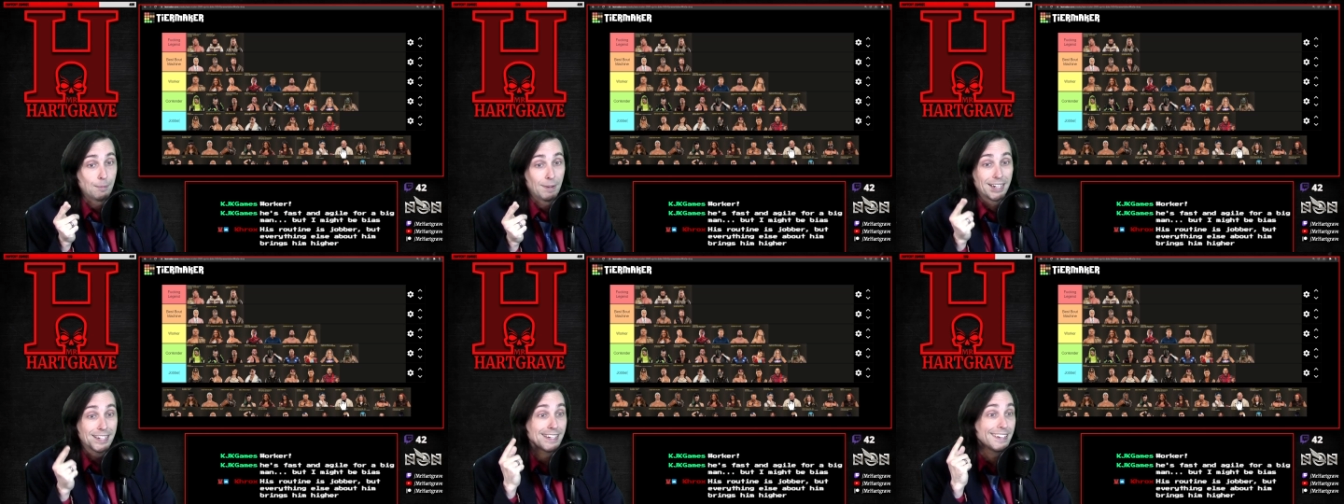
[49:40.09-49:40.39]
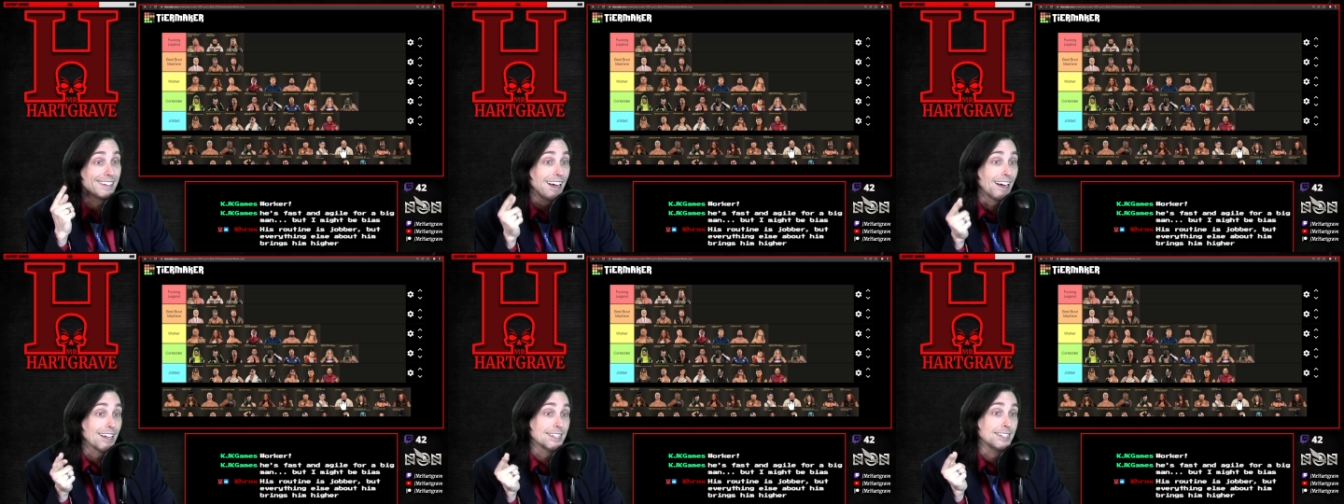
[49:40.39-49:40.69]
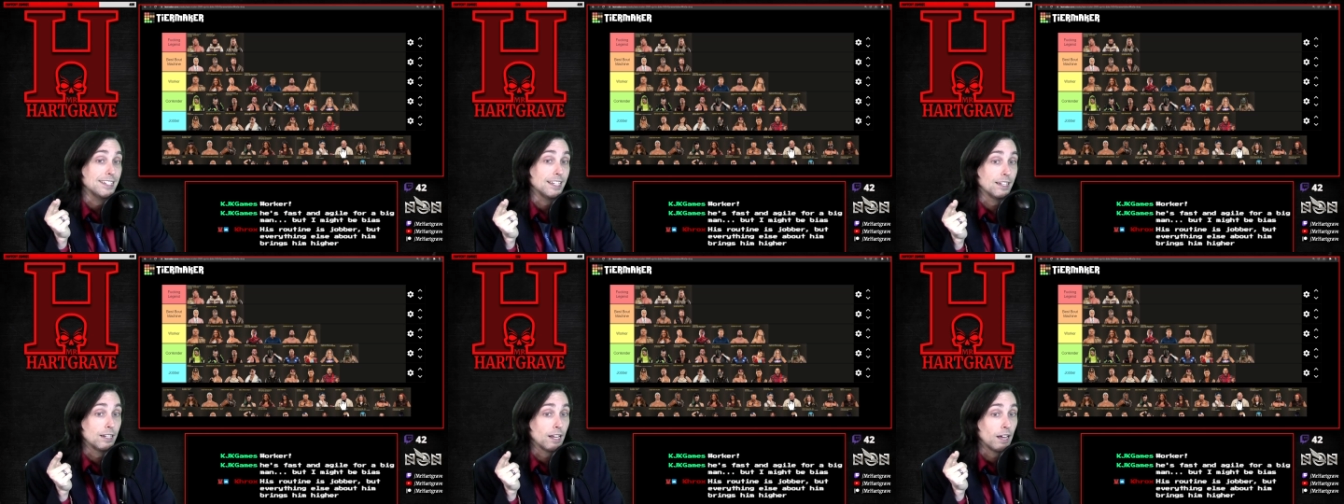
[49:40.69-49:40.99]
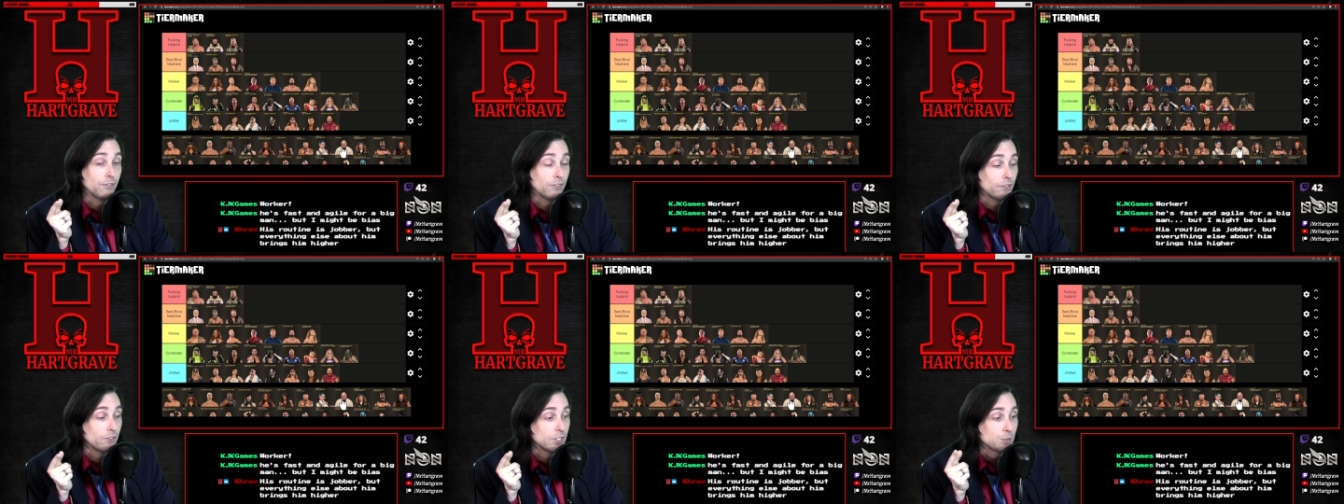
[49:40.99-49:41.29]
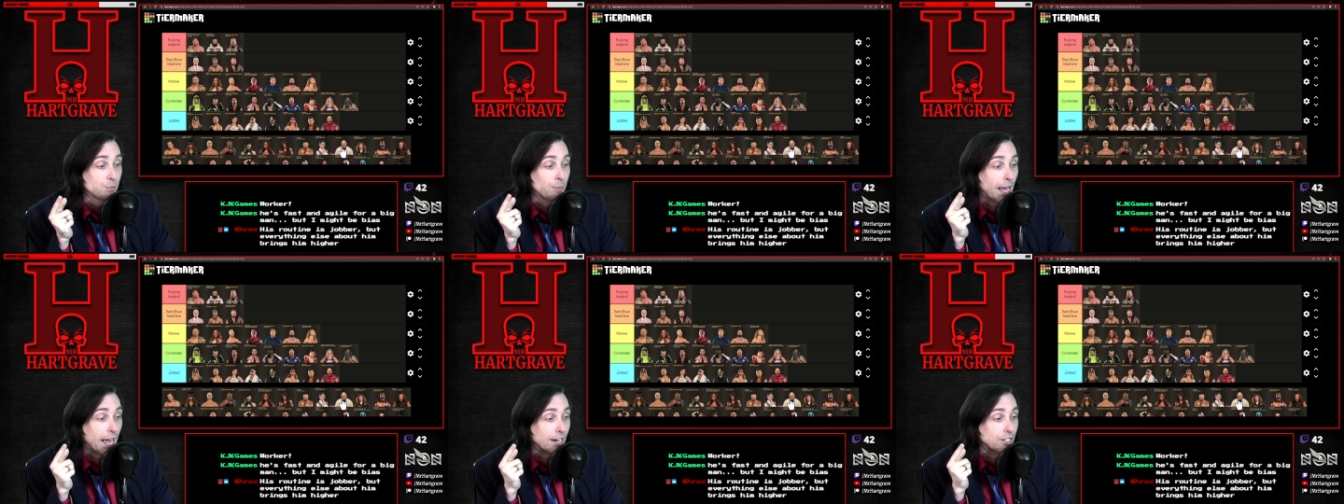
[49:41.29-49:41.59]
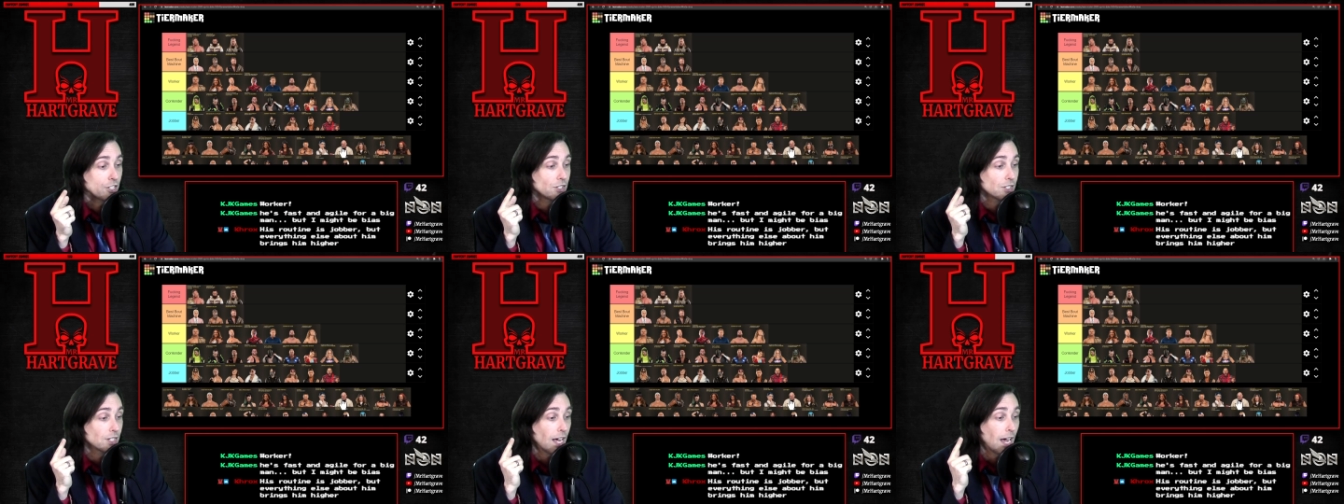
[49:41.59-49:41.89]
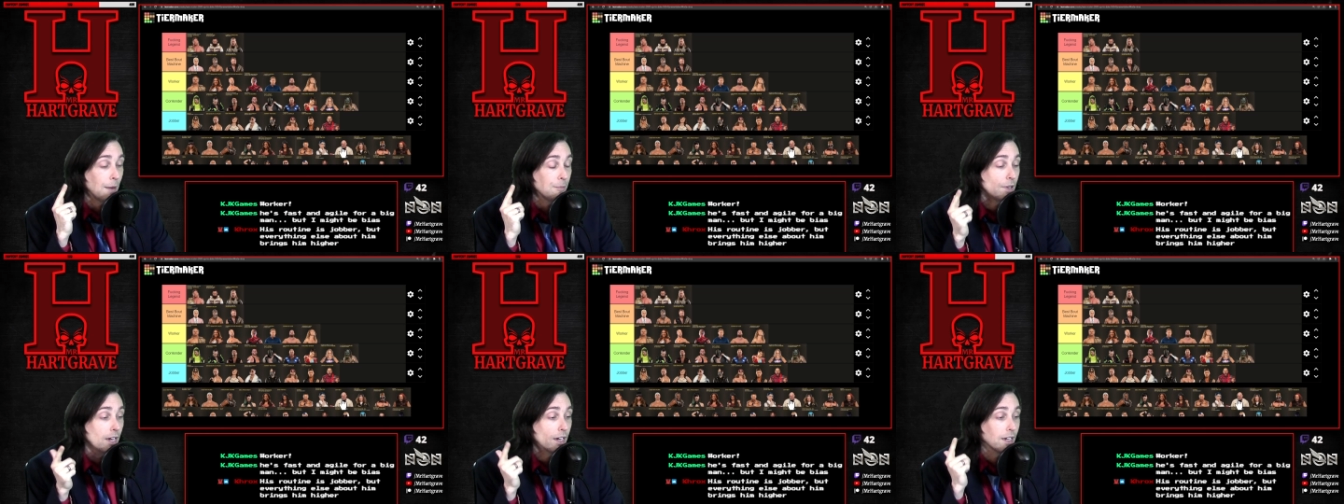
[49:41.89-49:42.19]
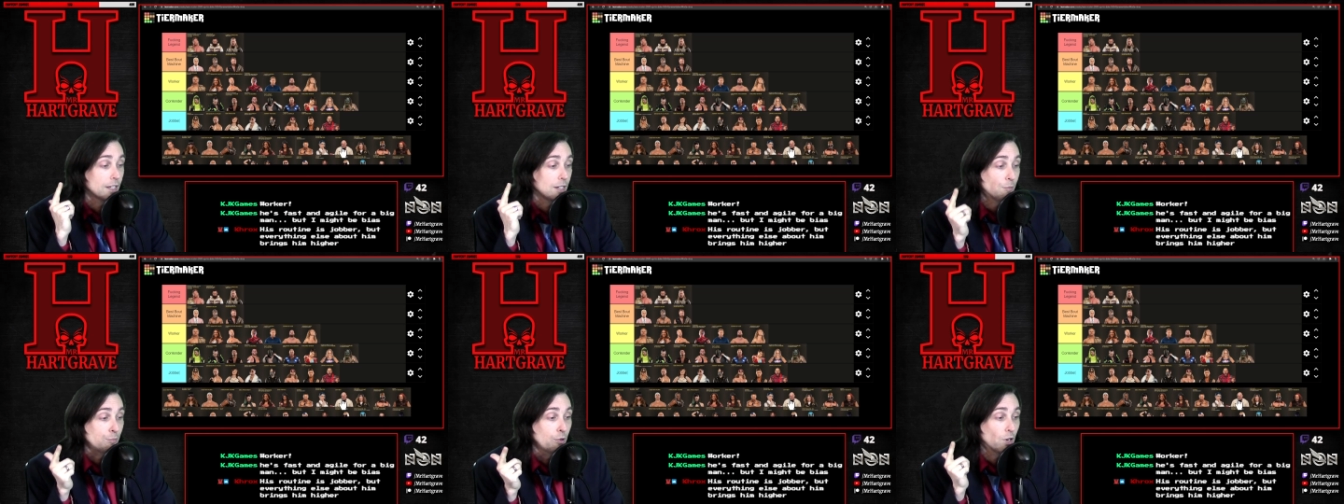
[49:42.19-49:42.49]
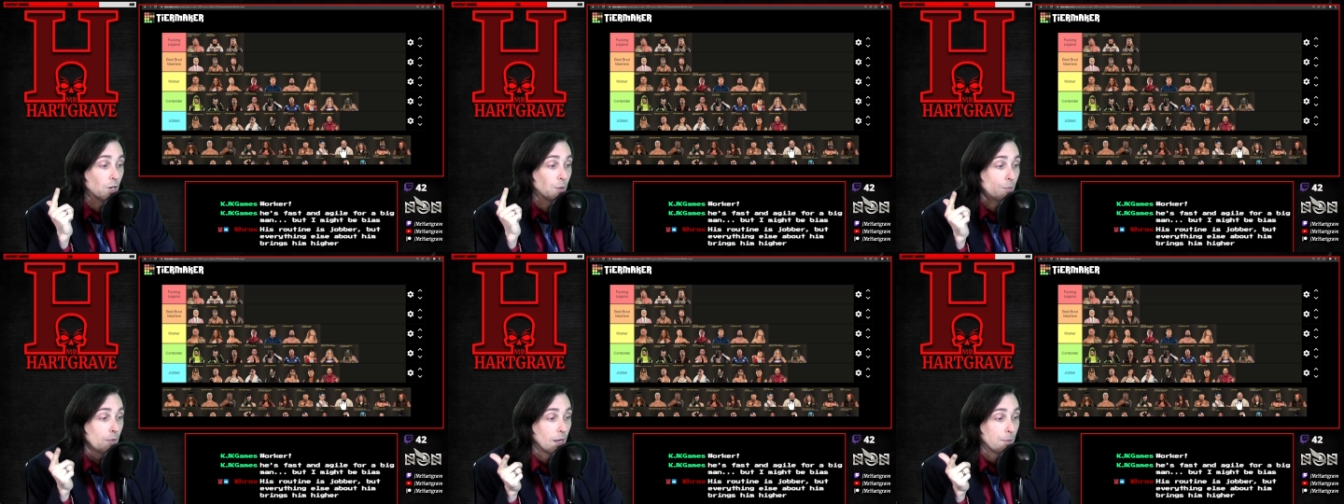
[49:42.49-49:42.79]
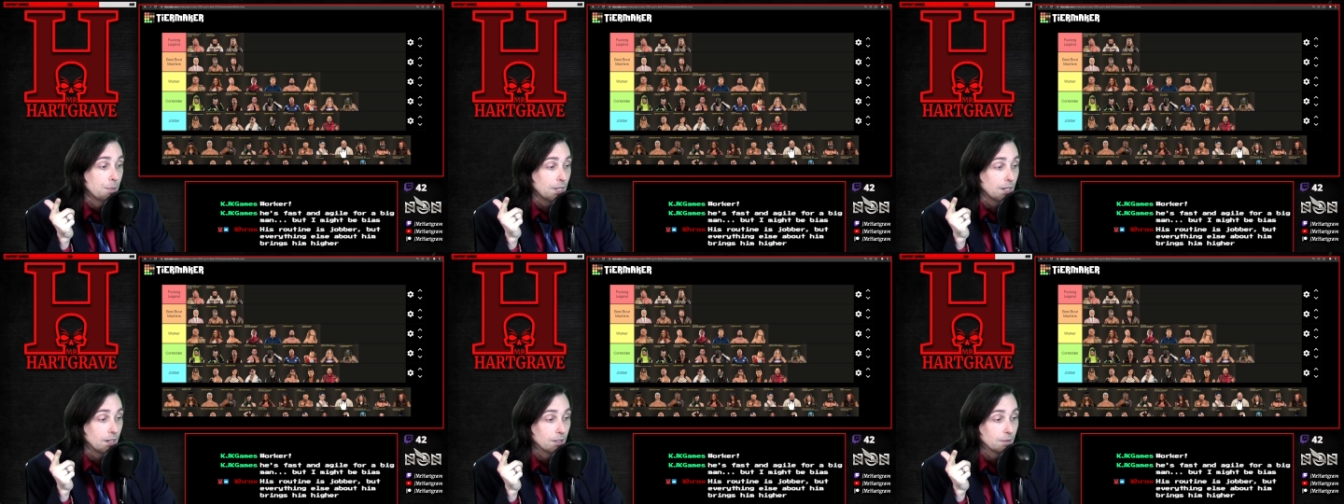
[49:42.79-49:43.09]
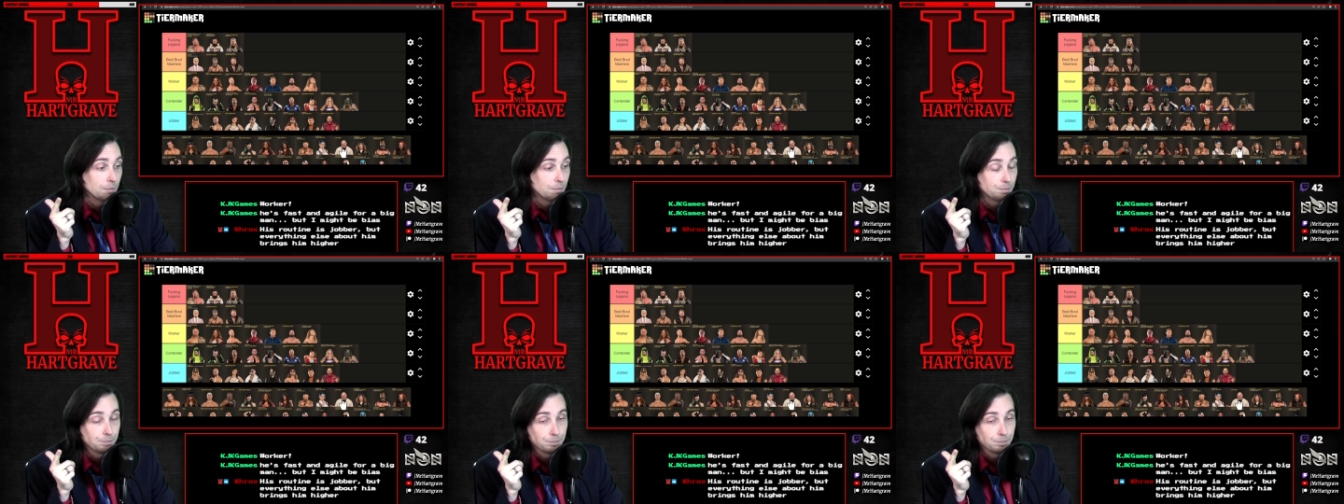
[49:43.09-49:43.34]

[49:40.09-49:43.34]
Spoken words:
I did not see enough of his matches. I'm not going to put him up here.